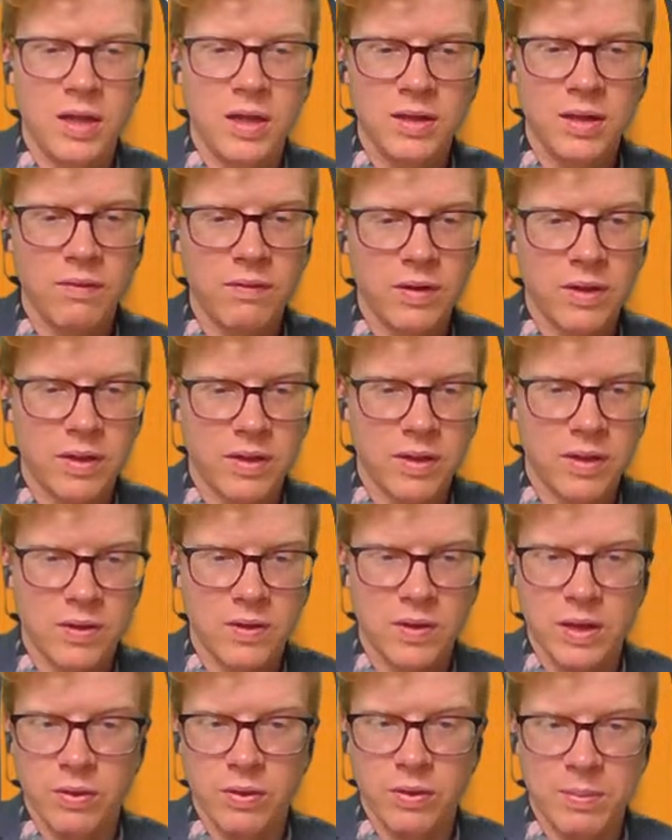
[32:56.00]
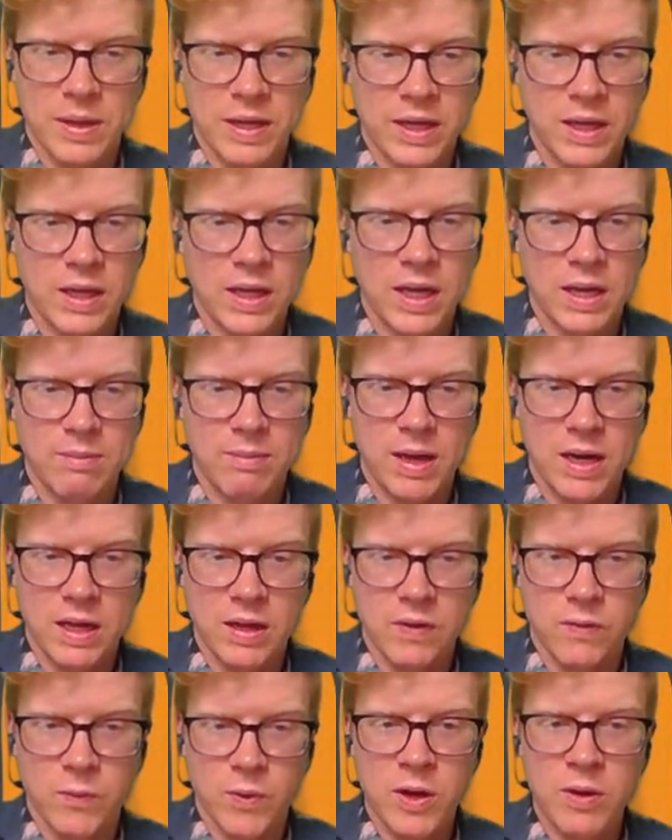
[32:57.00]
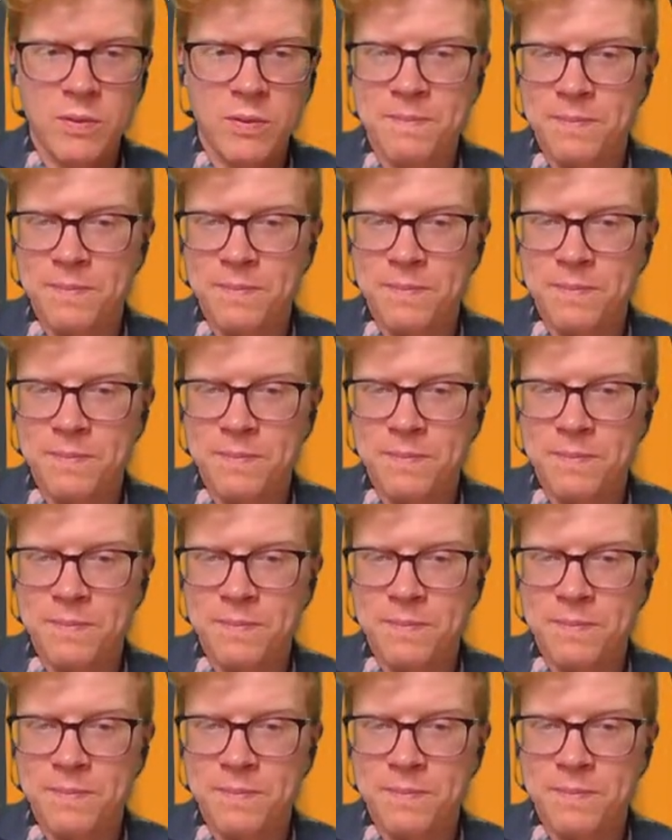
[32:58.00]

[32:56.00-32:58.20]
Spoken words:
Lovely to see you here, Rebecca and Maddie as well.